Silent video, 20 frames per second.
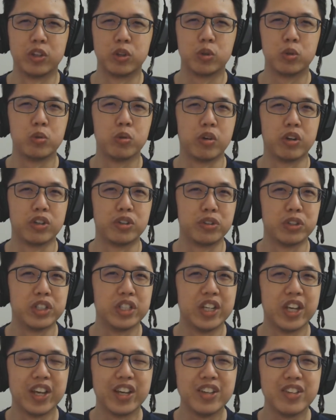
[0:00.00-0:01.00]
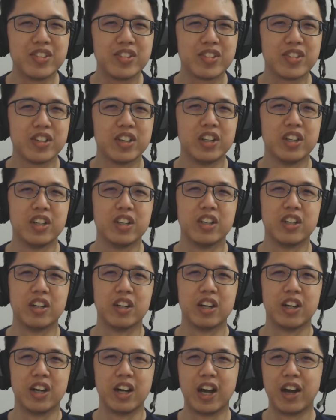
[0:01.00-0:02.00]
or 3 days
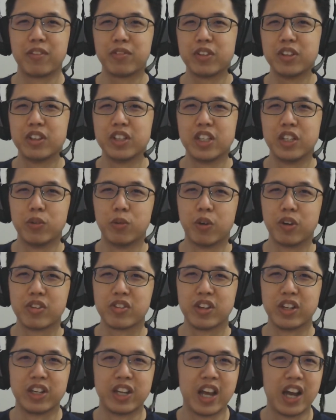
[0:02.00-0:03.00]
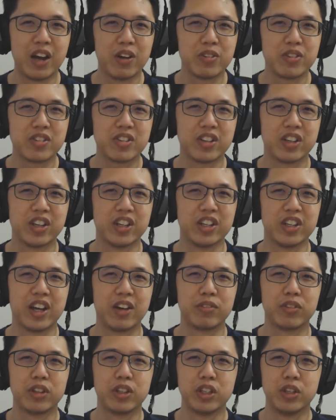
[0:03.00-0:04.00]
after it was announced and
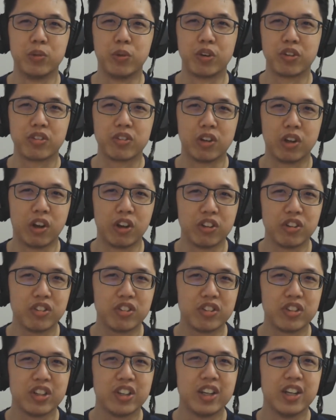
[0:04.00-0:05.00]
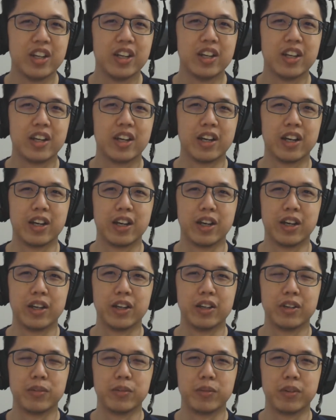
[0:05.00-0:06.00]
after it was launched,
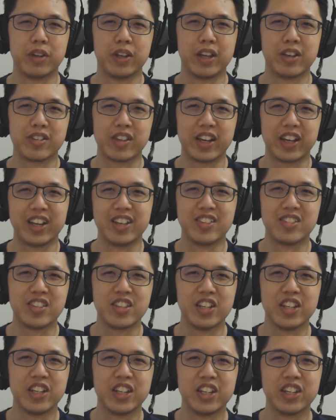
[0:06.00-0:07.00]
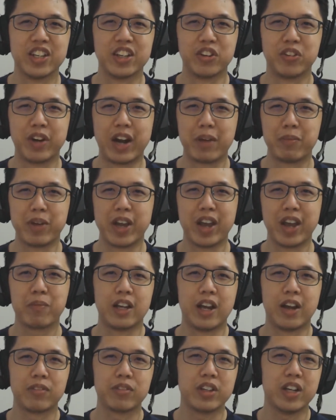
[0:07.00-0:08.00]
as I can see it in the Grab app.
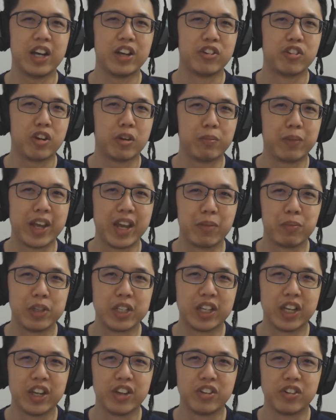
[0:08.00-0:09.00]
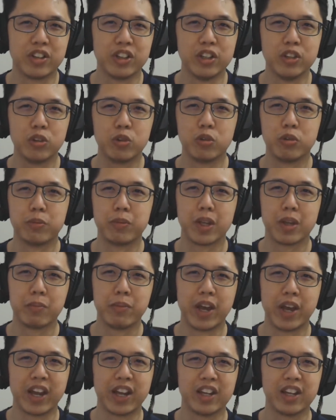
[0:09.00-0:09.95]
After I dropped my application to Maybank,